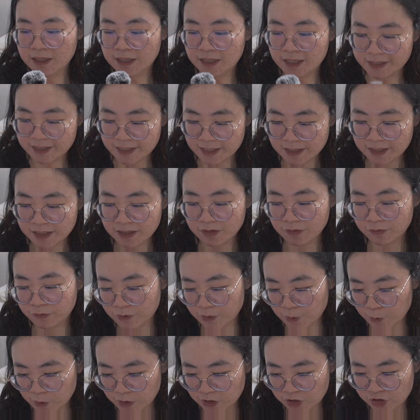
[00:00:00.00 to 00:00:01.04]
attending the
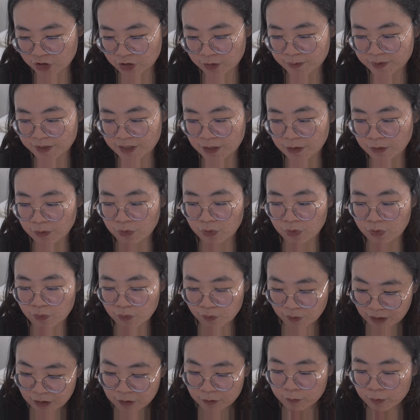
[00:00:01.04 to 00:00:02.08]
free workshops held
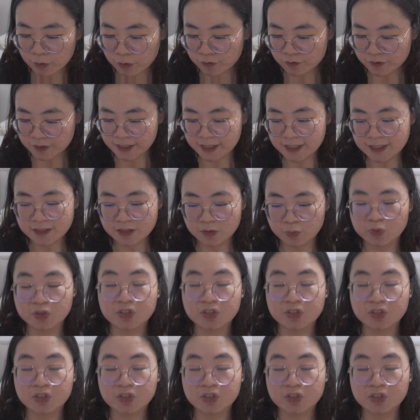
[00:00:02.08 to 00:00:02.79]
throughout both days,